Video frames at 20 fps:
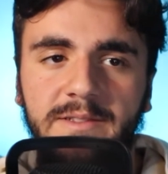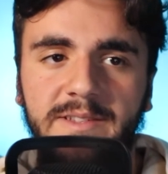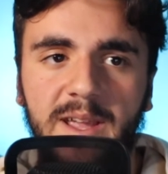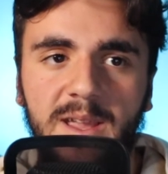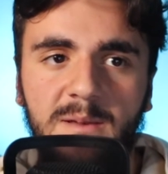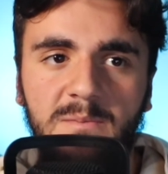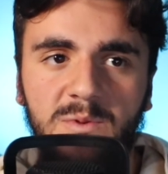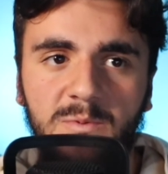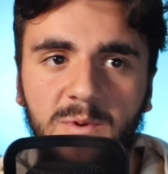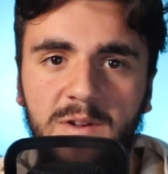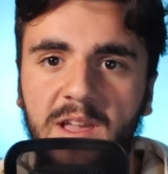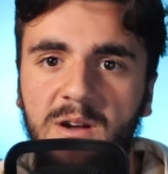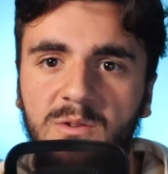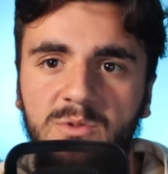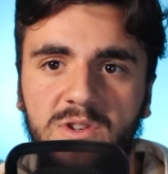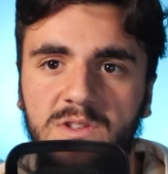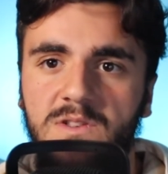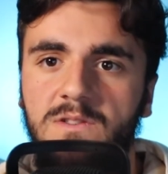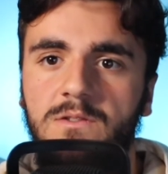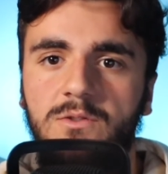teams where they
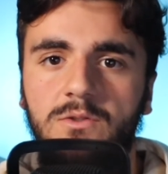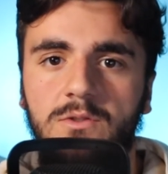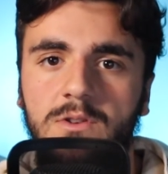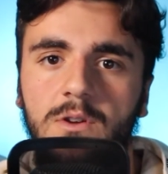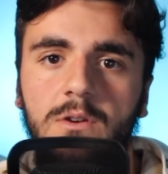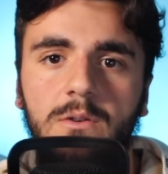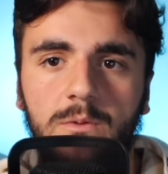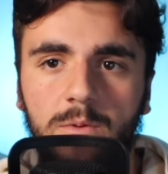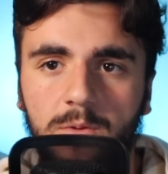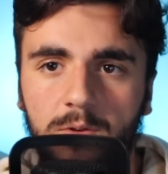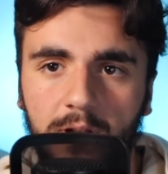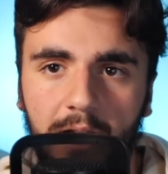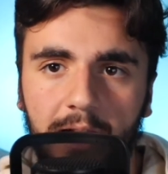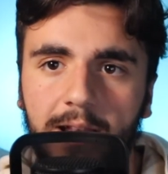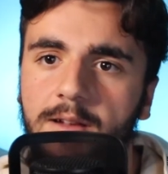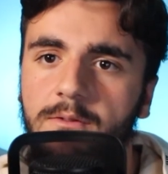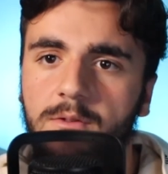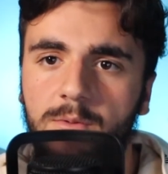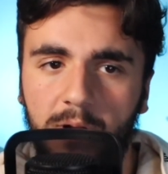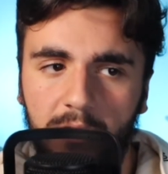were just so good
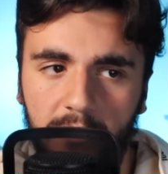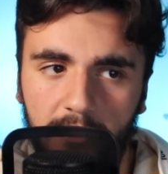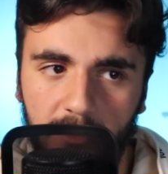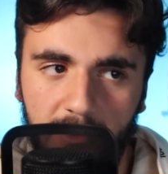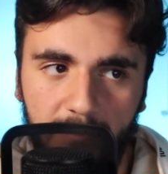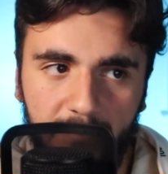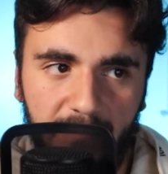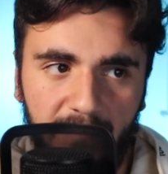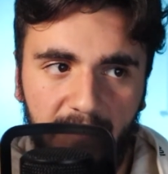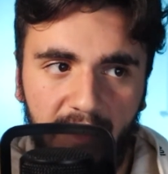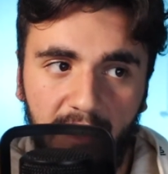and everyone knew it.